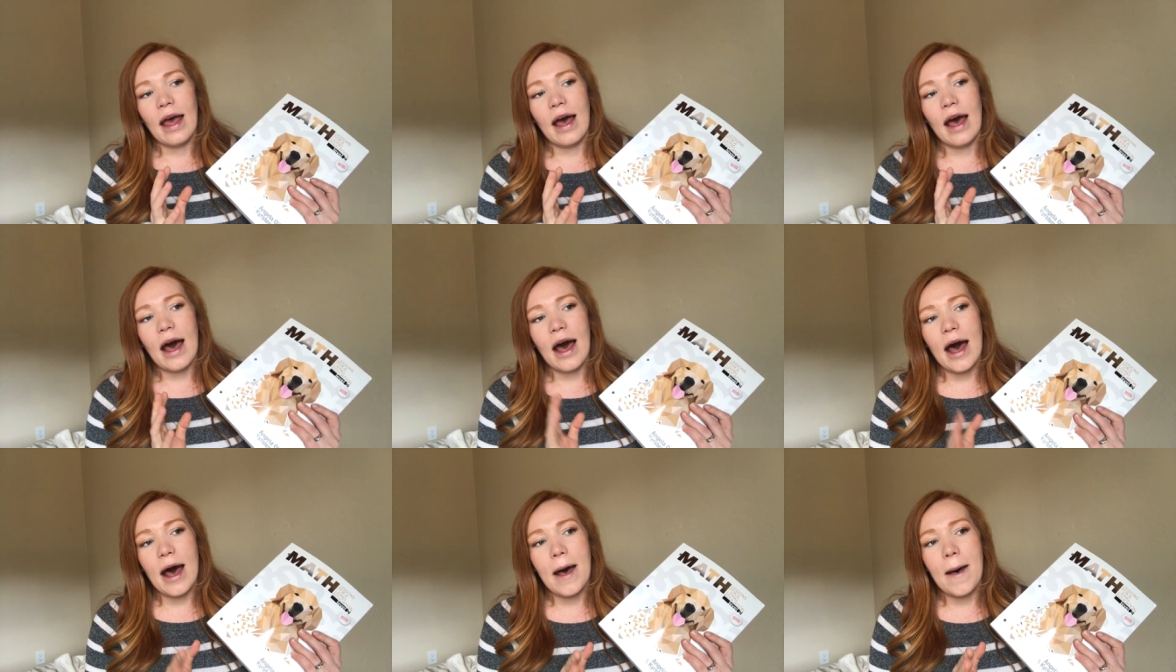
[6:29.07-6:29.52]

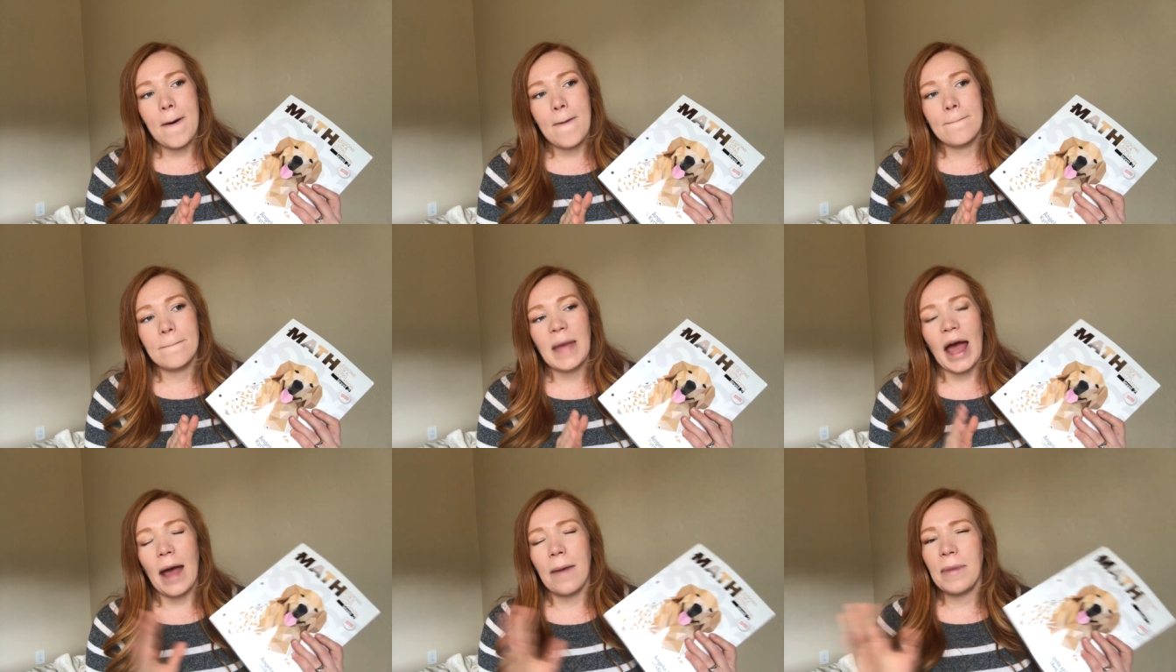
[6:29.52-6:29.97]

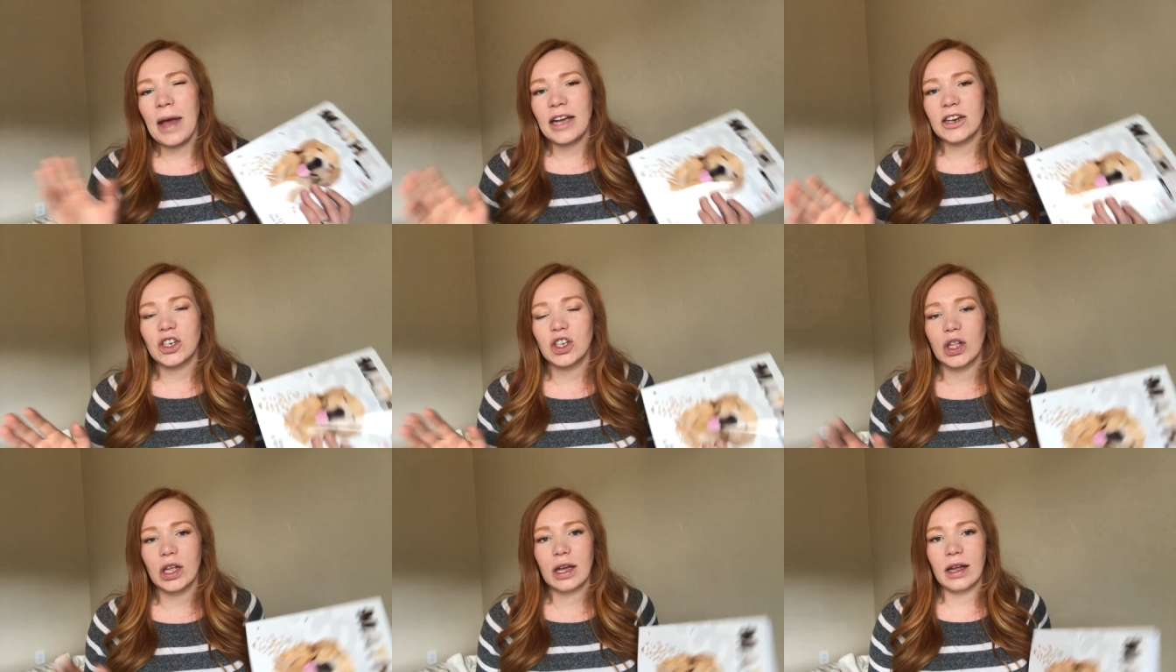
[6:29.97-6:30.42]
Um, I'm
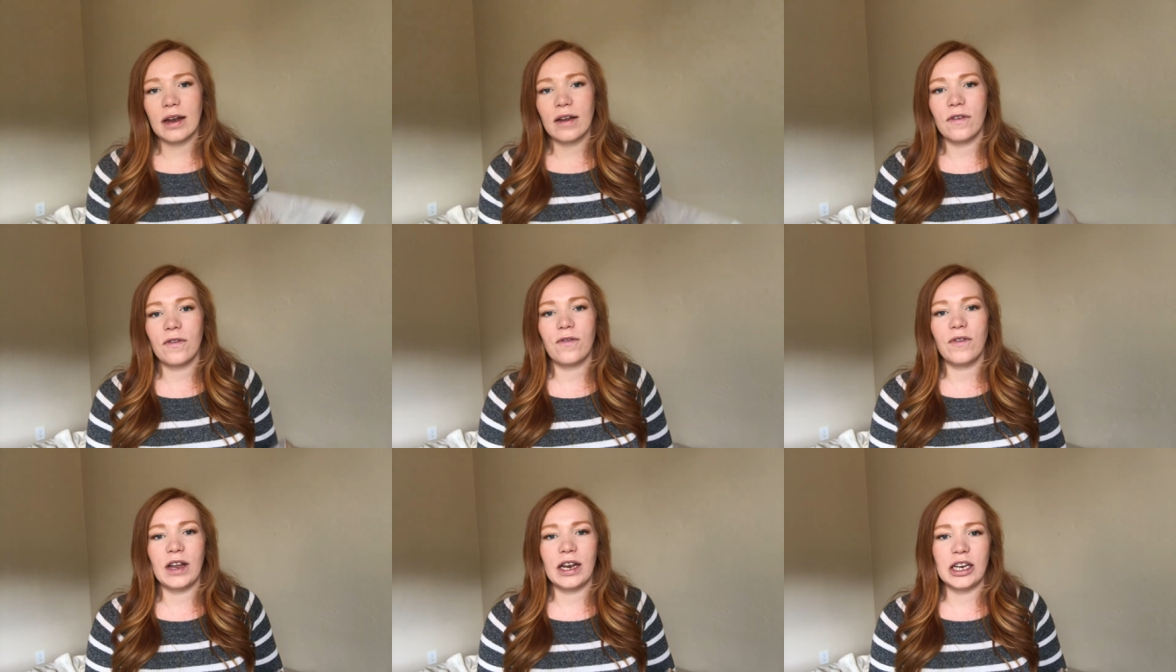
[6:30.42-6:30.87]
actually gonna
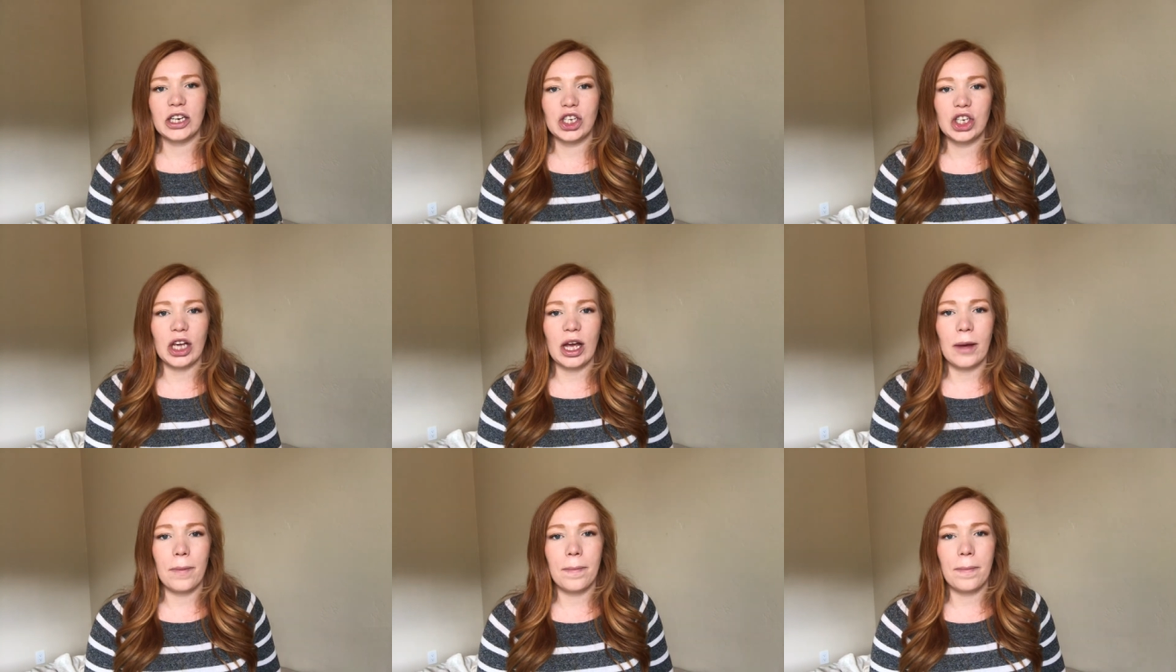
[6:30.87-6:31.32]

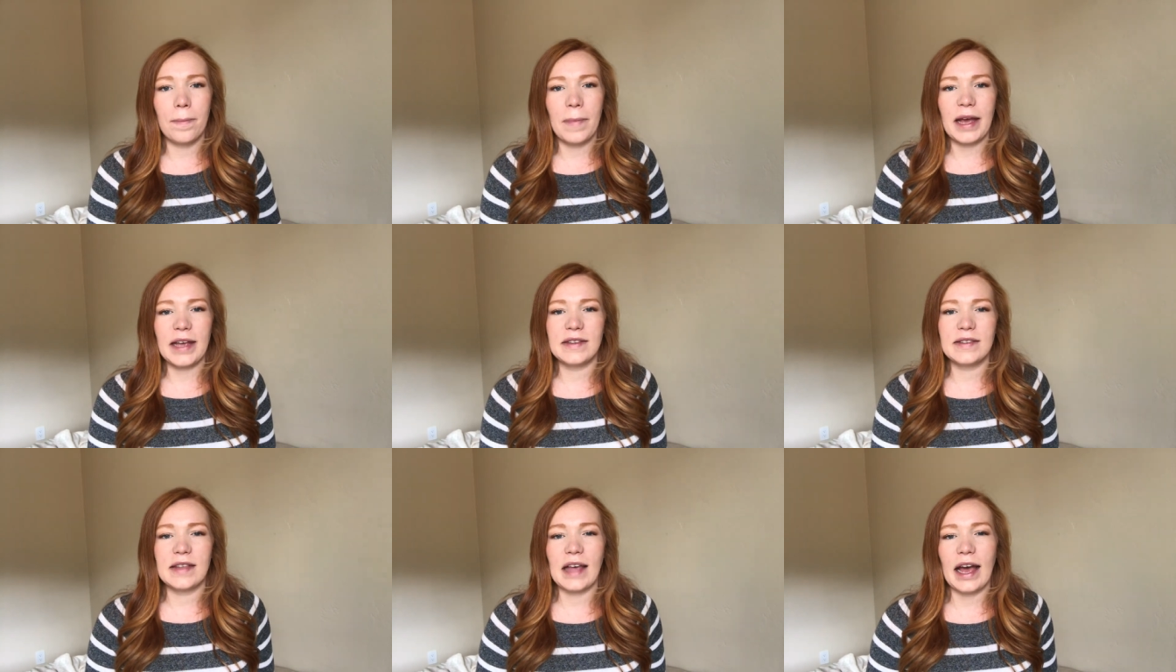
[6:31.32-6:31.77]
finish up
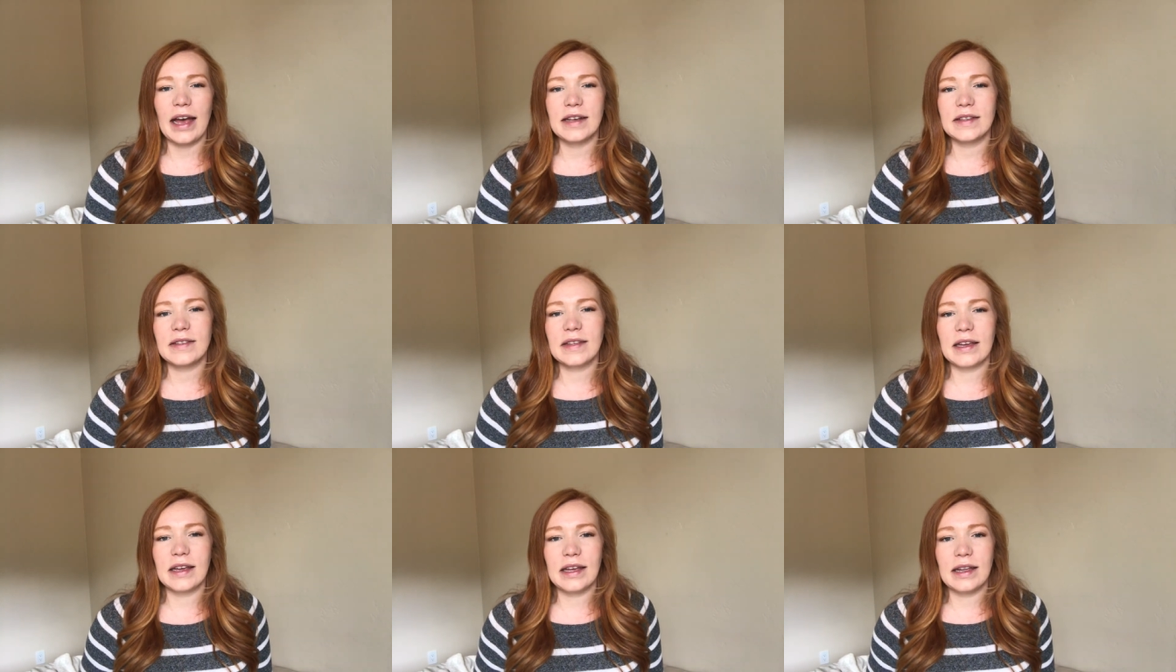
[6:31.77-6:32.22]
my
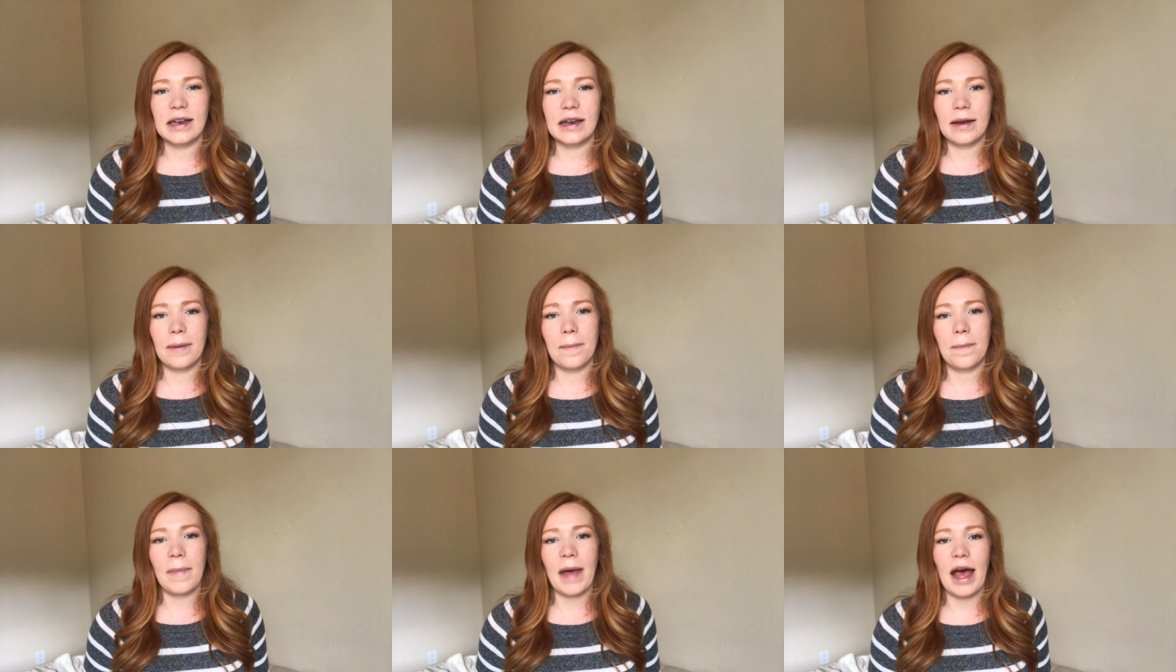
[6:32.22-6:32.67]

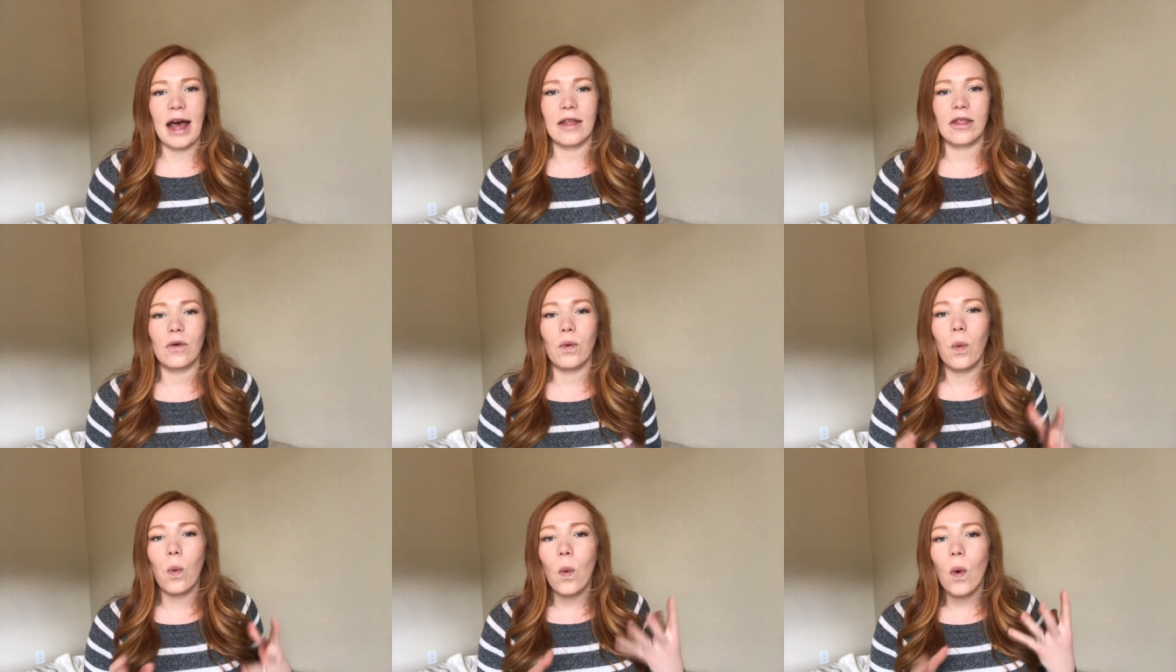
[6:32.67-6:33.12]
Saxon
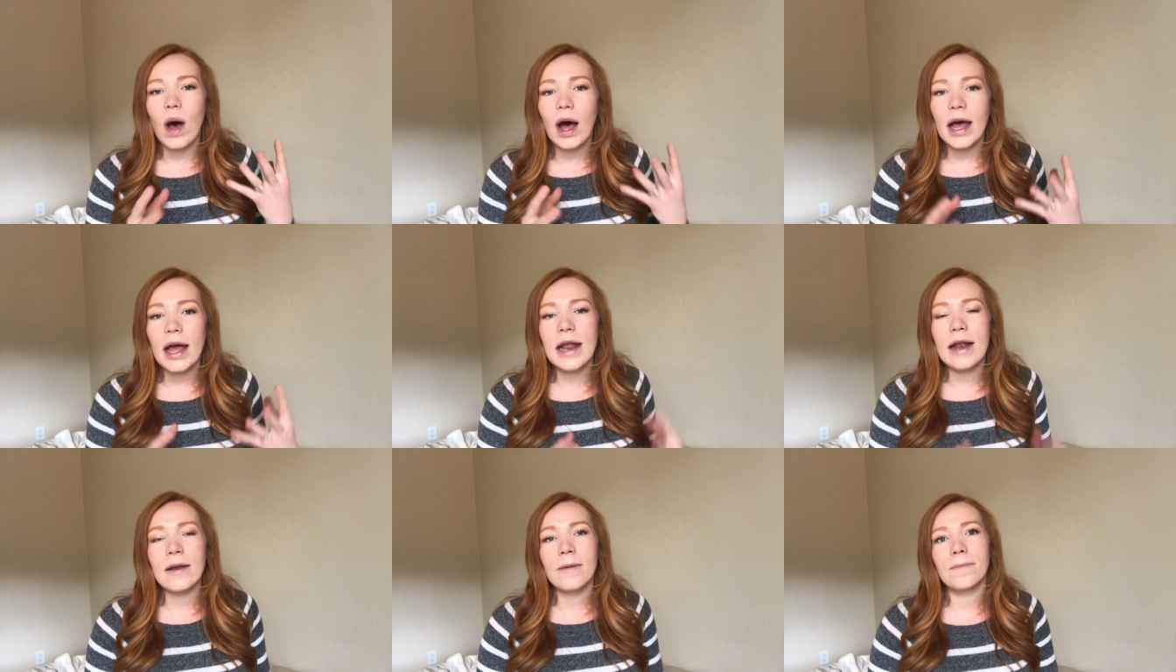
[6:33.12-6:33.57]
Math
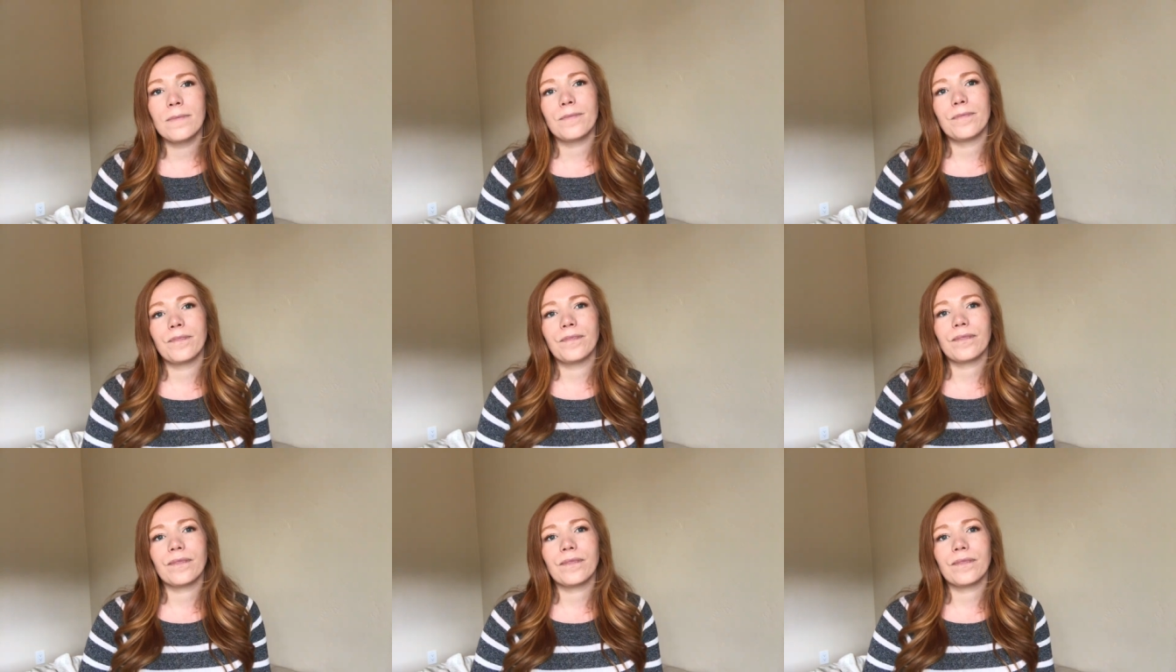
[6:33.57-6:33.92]
one.